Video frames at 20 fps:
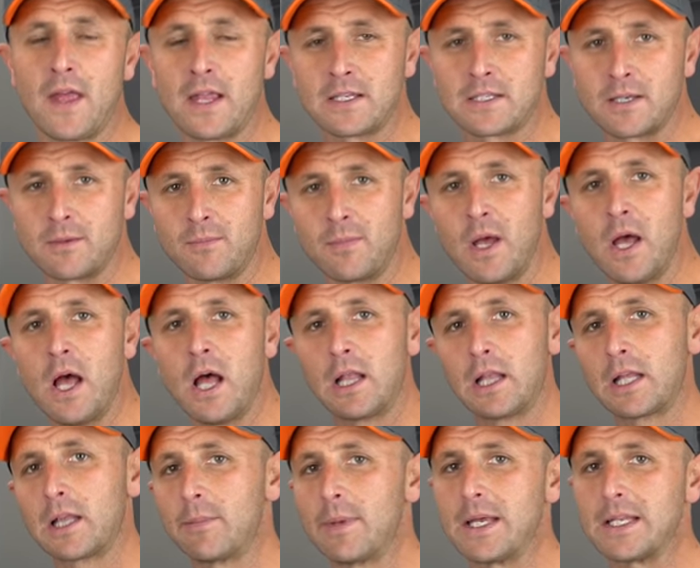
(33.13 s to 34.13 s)
then some
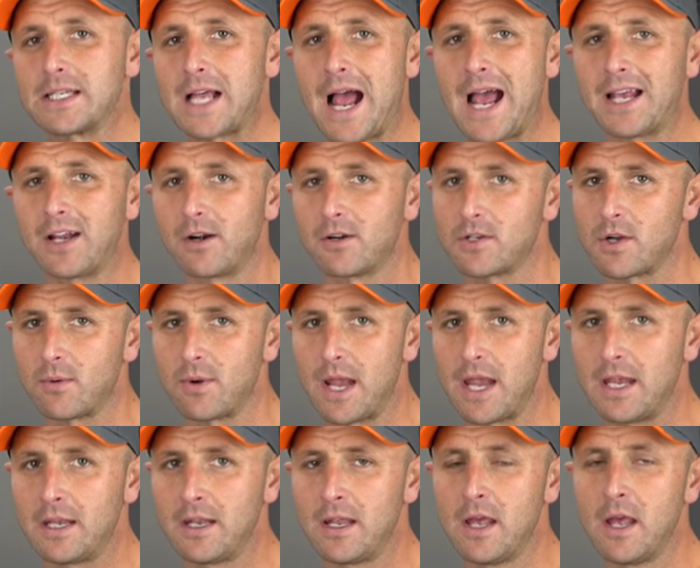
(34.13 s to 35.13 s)
little bit tighter
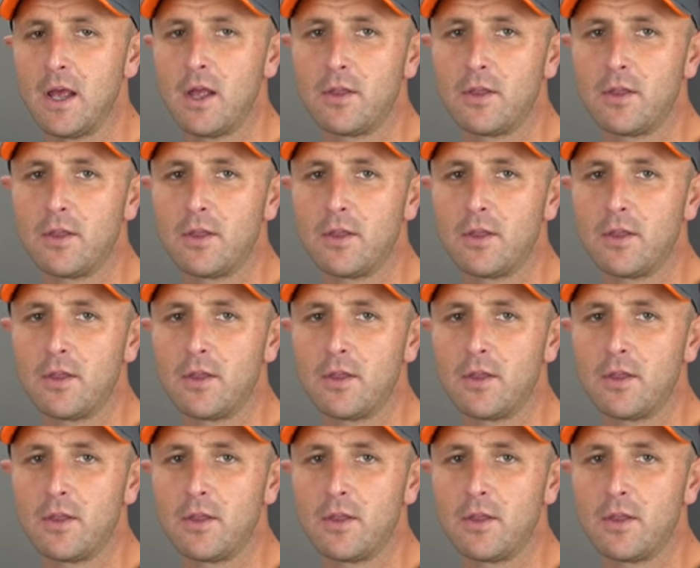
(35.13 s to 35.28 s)
terrain